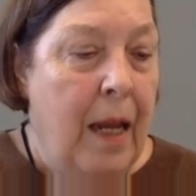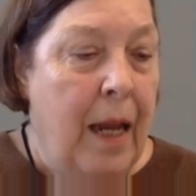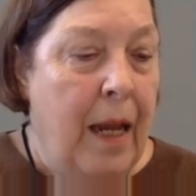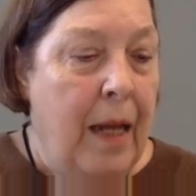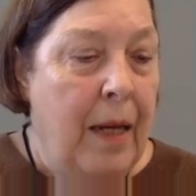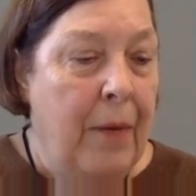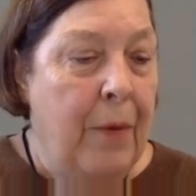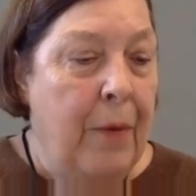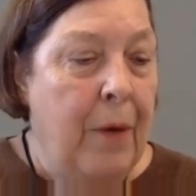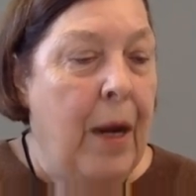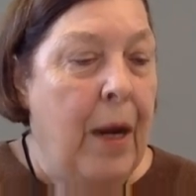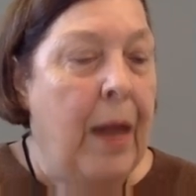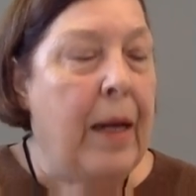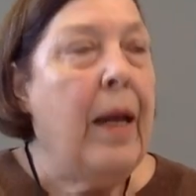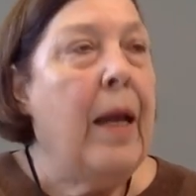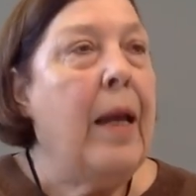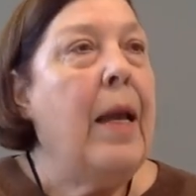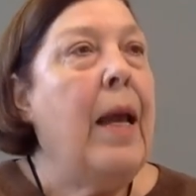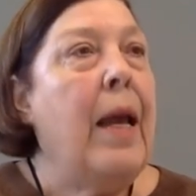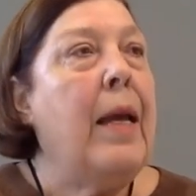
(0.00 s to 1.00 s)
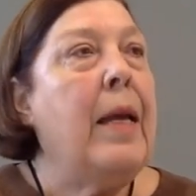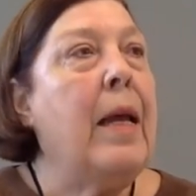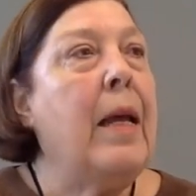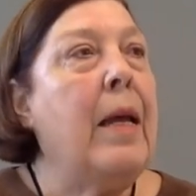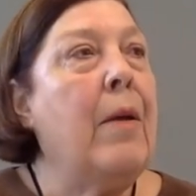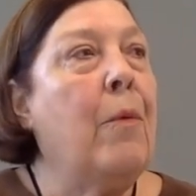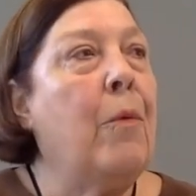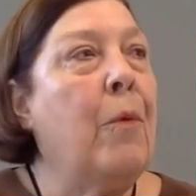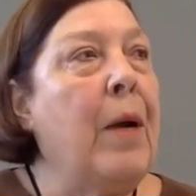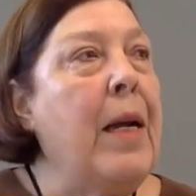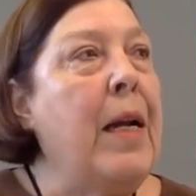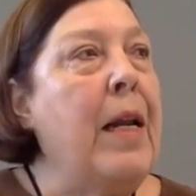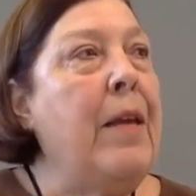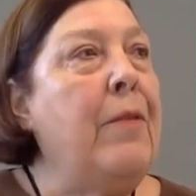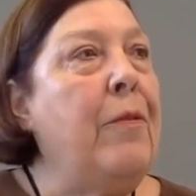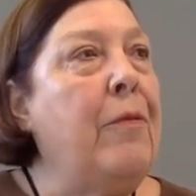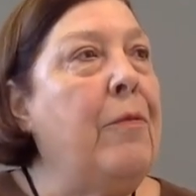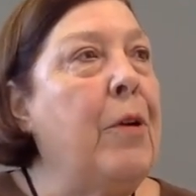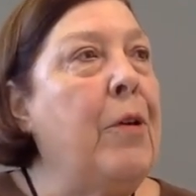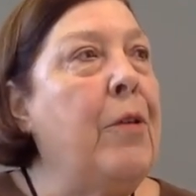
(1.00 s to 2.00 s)
Anyway,
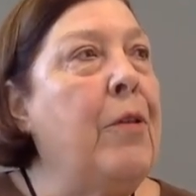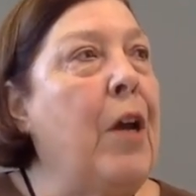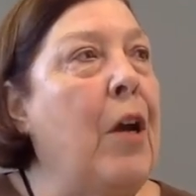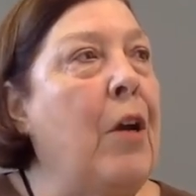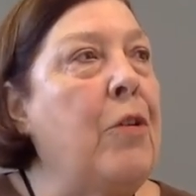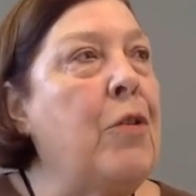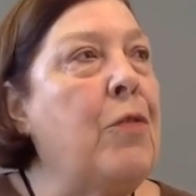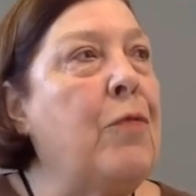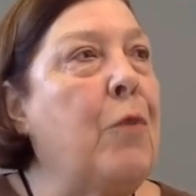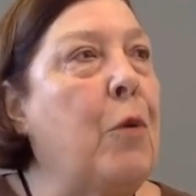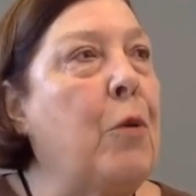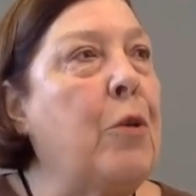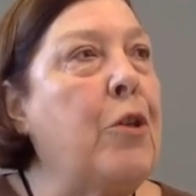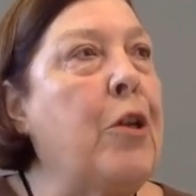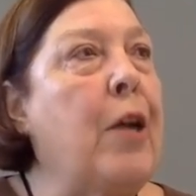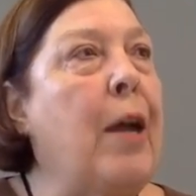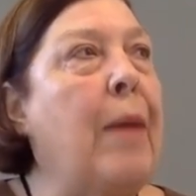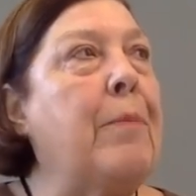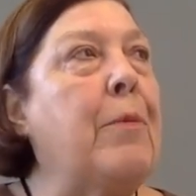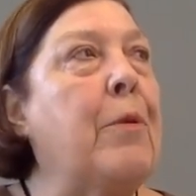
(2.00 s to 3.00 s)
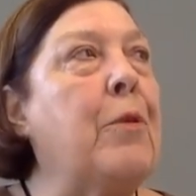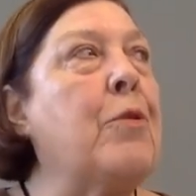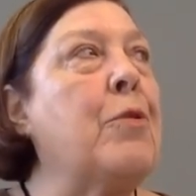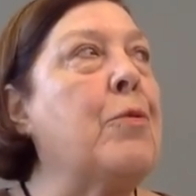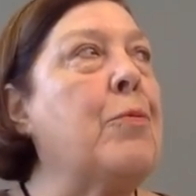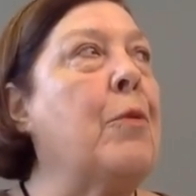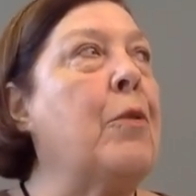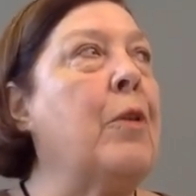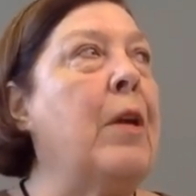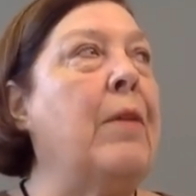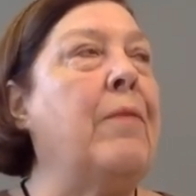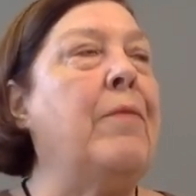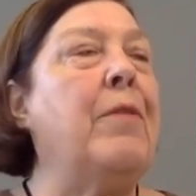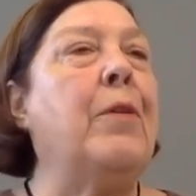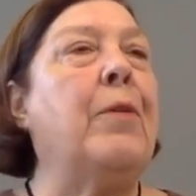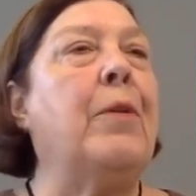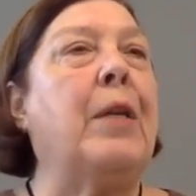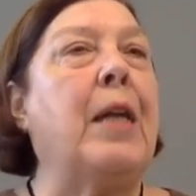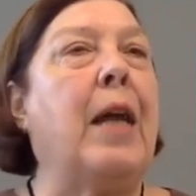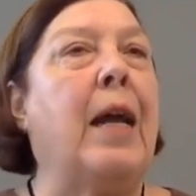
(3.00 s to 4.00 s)
reading through those four chapters will give
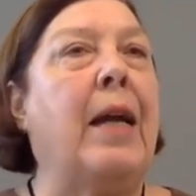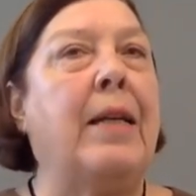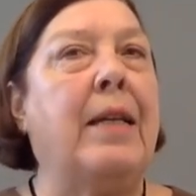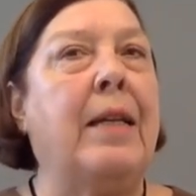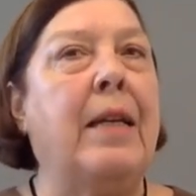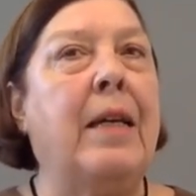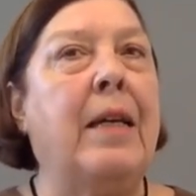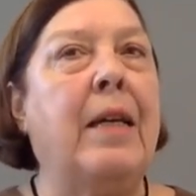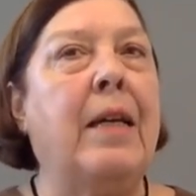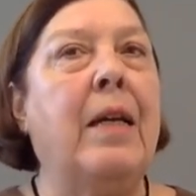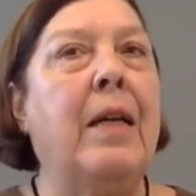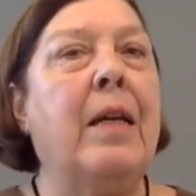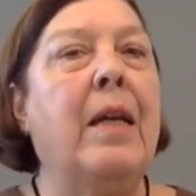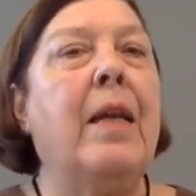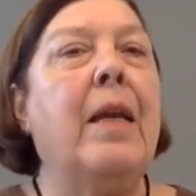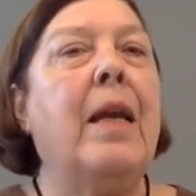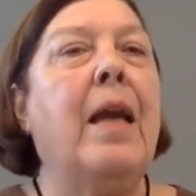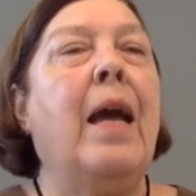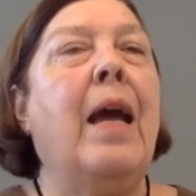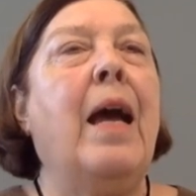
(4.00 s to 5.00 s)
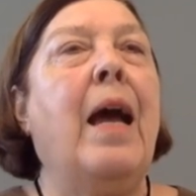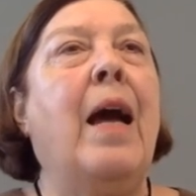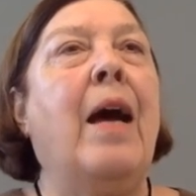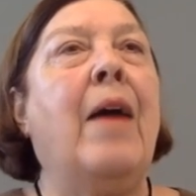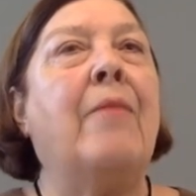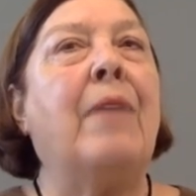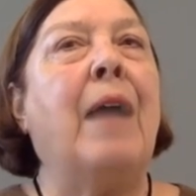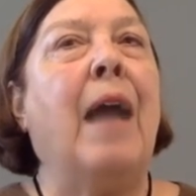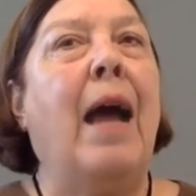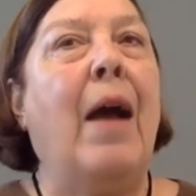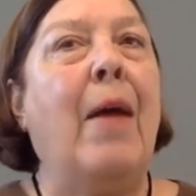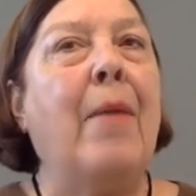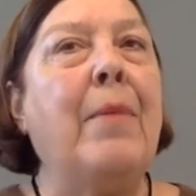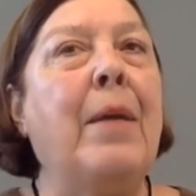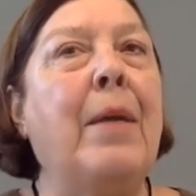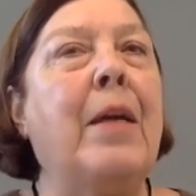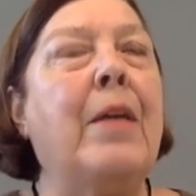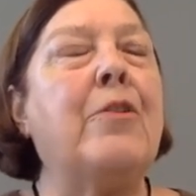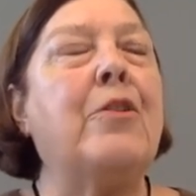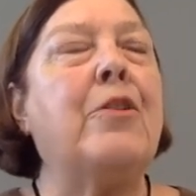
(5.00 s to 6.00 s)
you an idea of how
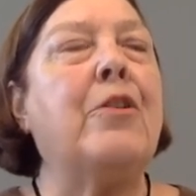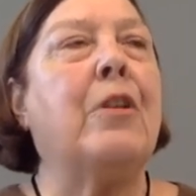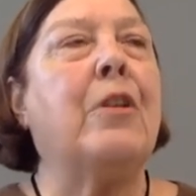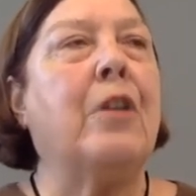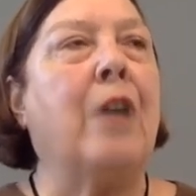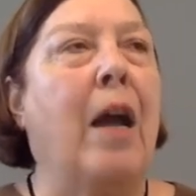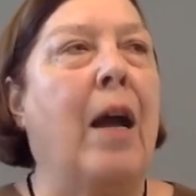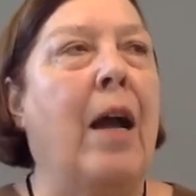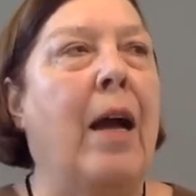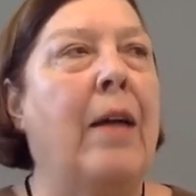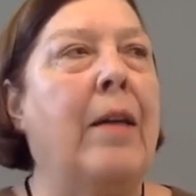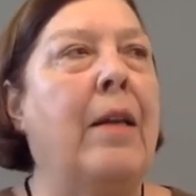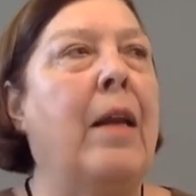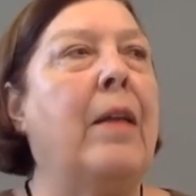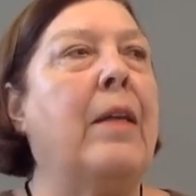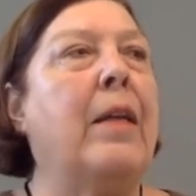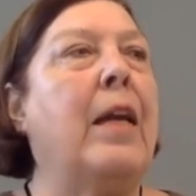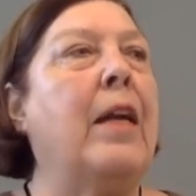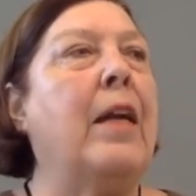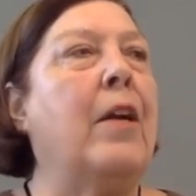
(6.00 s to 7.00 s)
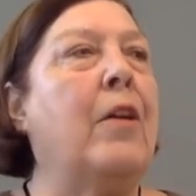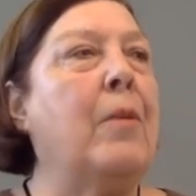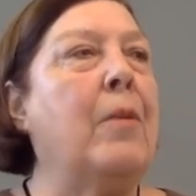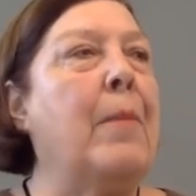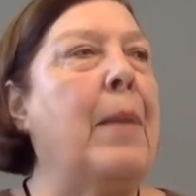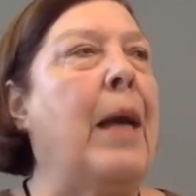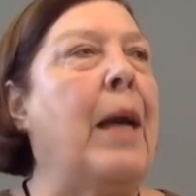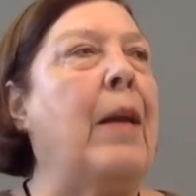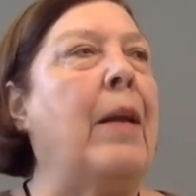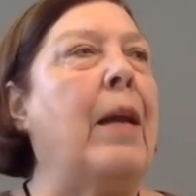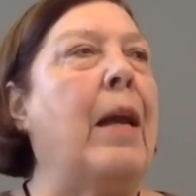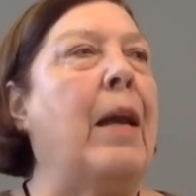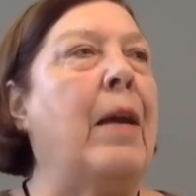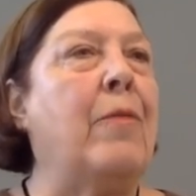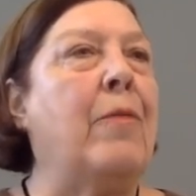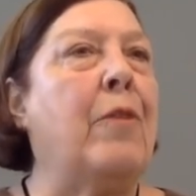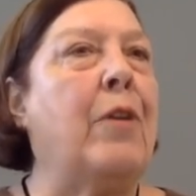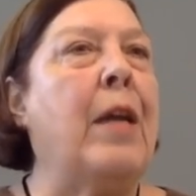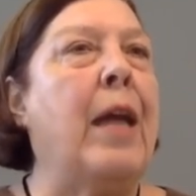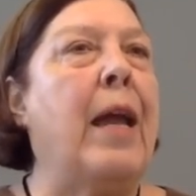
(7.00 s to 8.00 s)
much God cared about
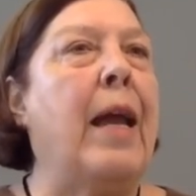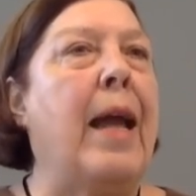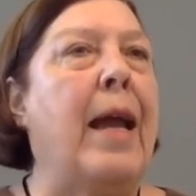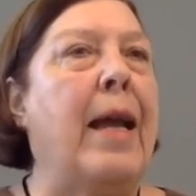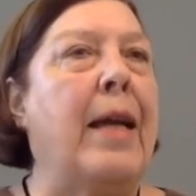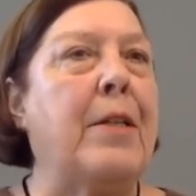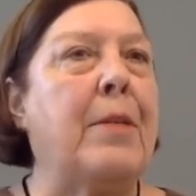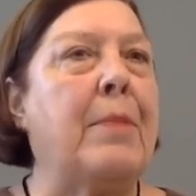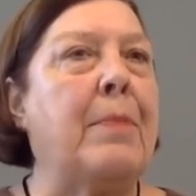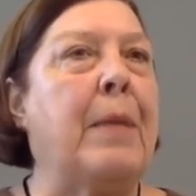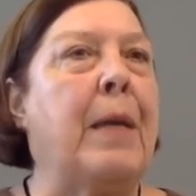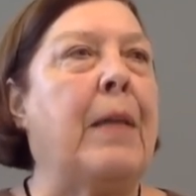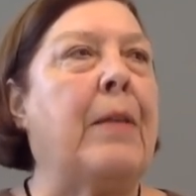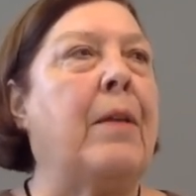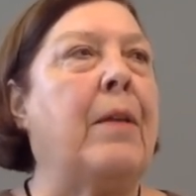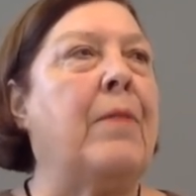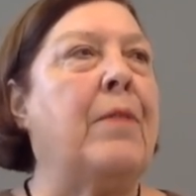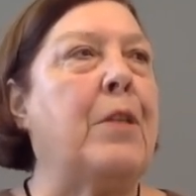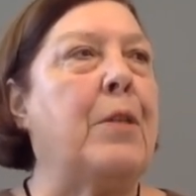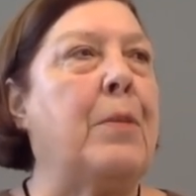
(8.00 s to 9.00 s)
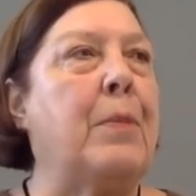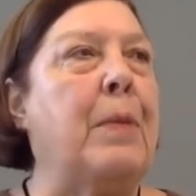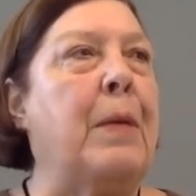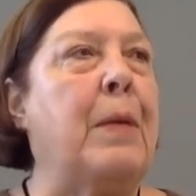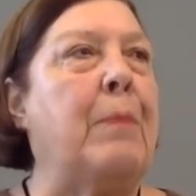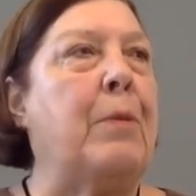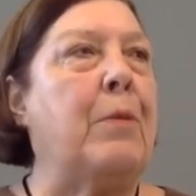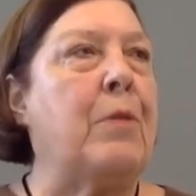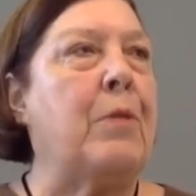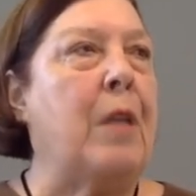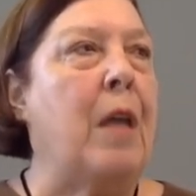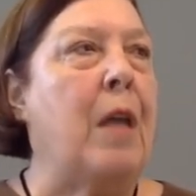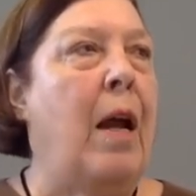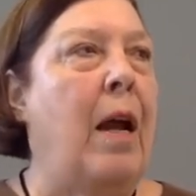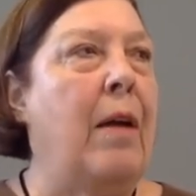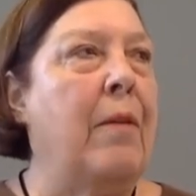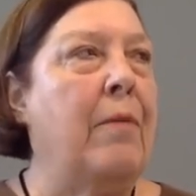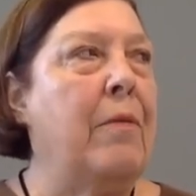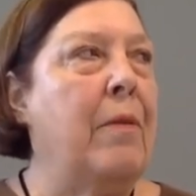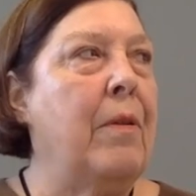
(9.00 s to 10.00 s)
every aspect of his people's
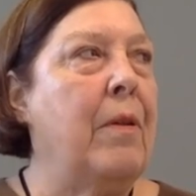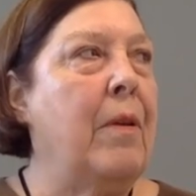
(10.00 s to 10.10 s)
life.